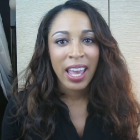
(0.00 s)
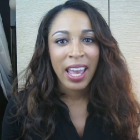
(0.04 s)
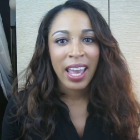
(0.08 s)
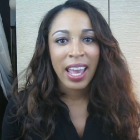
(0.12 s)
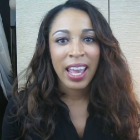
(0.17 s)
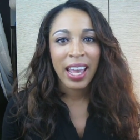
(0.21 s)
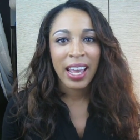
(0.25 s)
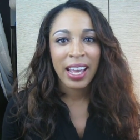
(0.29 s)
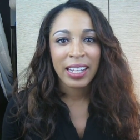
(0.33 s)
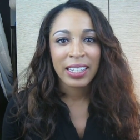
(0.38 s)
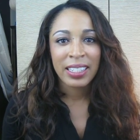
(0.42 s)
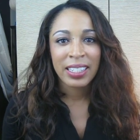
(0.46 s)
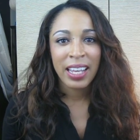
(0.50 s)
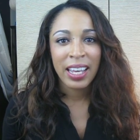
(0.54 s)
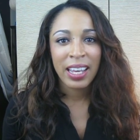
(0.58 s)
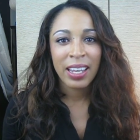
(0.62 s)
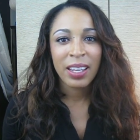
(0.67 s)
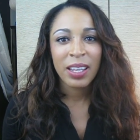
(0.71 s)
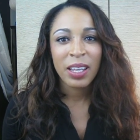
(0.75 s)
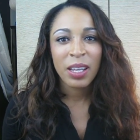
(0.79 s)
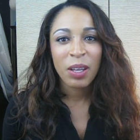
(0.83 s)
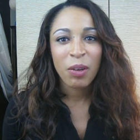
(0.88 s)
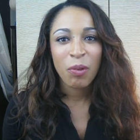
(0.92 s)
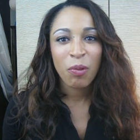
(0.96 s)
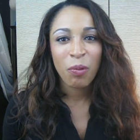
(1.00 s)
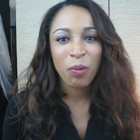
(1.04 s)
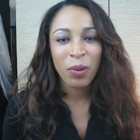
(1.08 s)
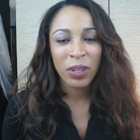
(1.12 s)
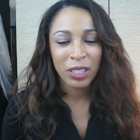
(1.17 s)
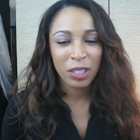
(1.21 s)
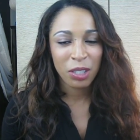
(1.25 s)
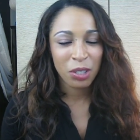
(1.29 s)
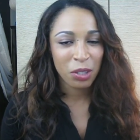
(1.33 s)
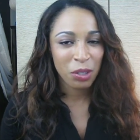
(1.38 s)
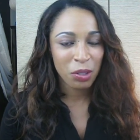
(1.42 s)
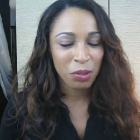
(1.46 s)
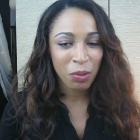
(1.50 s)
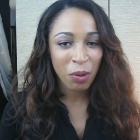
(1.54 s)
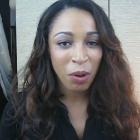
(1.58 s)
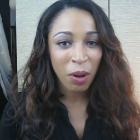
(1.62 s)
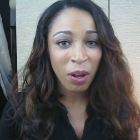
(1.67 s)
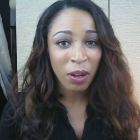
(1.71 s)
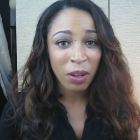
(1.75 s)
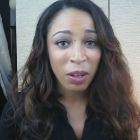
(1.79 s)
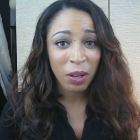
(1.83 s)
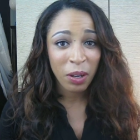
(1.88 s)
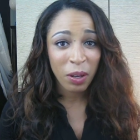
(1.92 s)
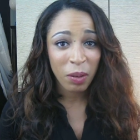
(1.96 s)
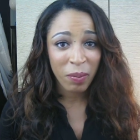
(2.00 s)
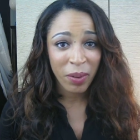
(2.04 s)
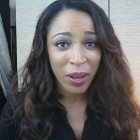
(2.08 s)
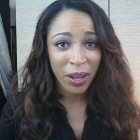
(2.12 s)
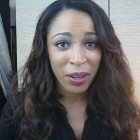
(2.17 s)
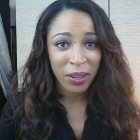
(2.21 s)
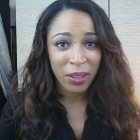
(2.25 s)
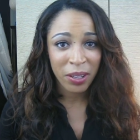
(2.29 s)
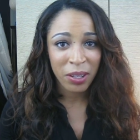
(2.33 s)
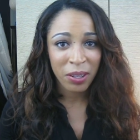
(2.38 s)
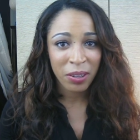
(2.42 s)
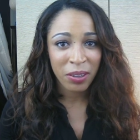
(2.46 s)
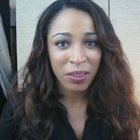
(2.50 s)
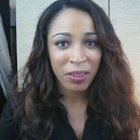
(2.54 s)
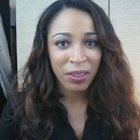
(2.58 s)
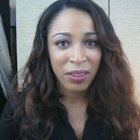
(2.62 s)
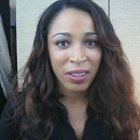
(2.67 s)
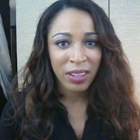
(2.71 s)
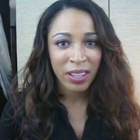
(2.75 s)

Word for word: And take what's strong about you